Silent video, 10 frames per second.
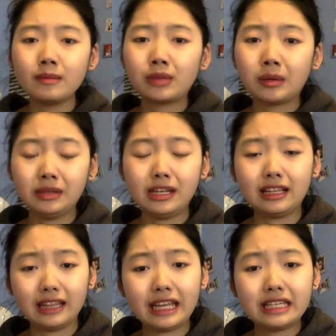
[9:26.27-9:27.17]
probably
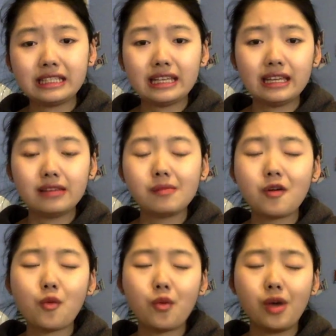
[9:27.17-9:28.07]
glazed it
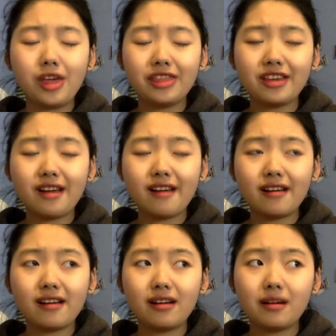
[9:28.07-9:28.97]
with
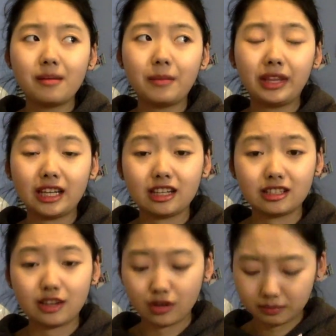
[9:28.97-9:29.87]
banana
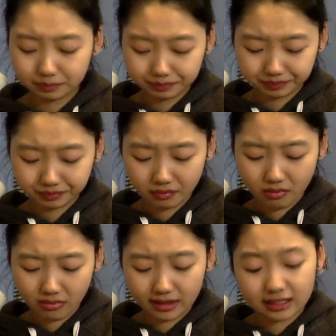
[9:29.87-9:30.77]
syrup.
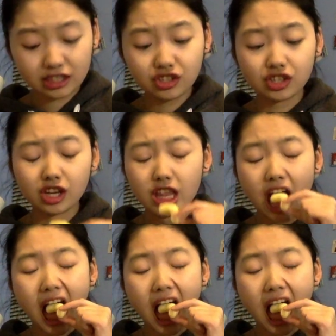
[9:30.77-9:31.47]
It's actually good.